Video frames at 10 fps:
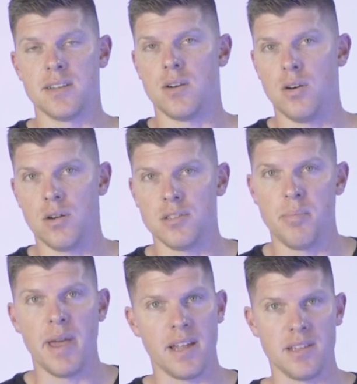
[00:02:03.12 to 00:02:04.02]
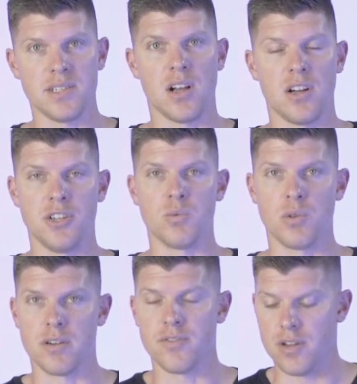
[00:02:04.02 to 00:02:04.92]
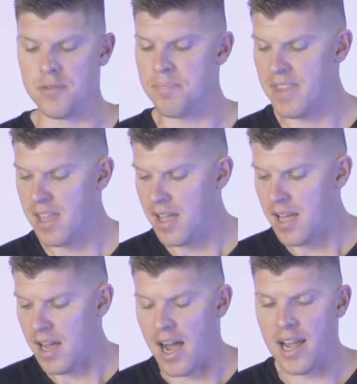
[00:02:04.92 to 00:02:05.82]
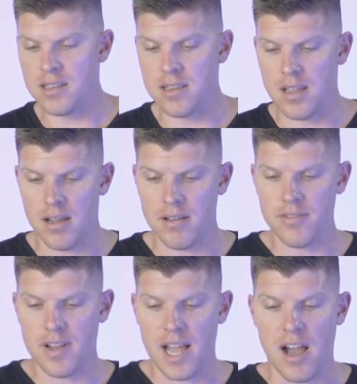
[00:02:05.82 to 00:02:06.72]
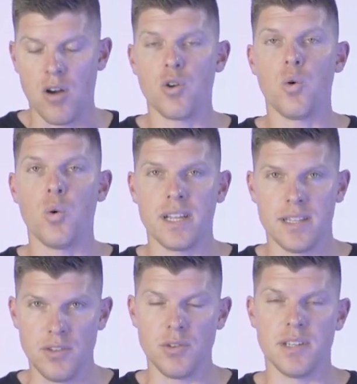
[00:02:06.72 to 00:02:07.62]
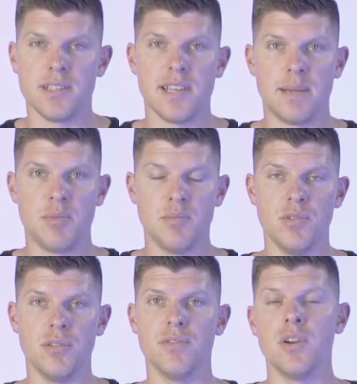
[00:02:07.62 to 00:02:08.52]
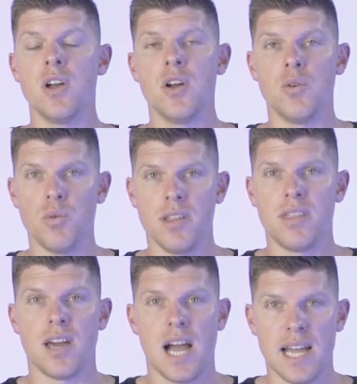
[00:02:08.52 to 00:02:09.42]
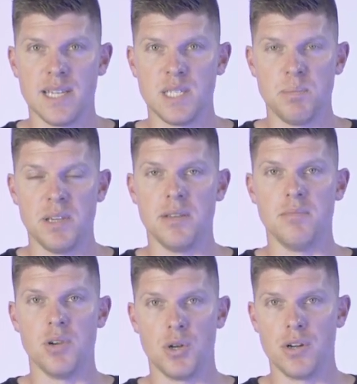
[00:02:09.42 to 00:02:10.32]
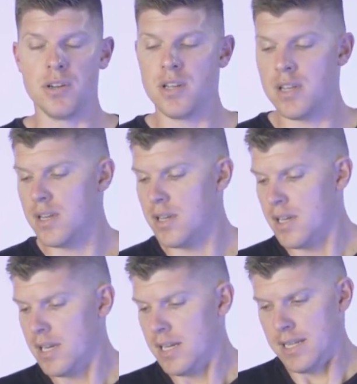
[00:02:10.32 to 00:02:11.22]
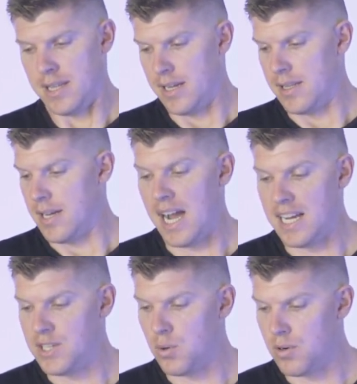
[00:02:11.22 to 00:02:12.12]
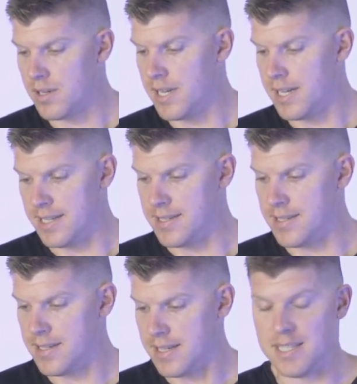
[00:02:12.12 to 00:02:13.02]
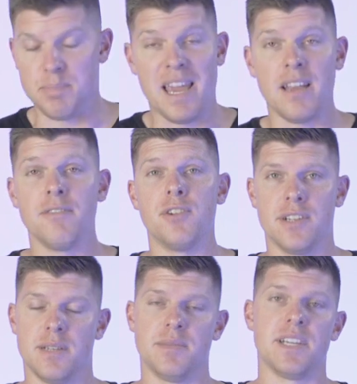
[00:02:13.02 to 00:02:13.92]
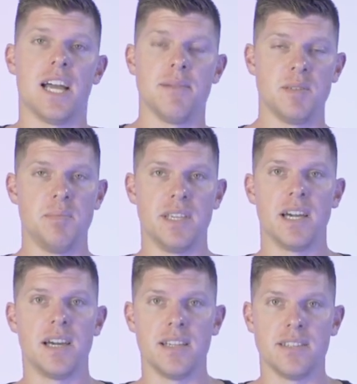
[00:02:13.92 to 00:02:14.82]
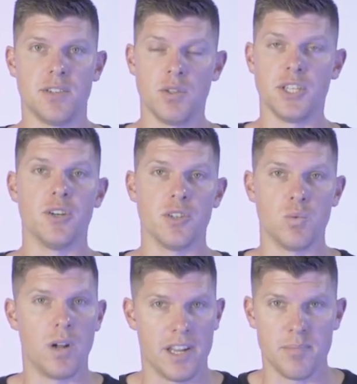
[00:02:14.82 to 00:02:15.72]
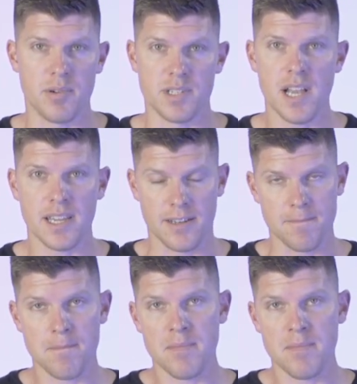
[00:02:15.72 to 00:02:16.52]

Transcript: It all depends on your workflow. I love how quickly you can set up a move with the high speed motor. The, the high torque is, is painful at sometimes because it only goes one inch per second.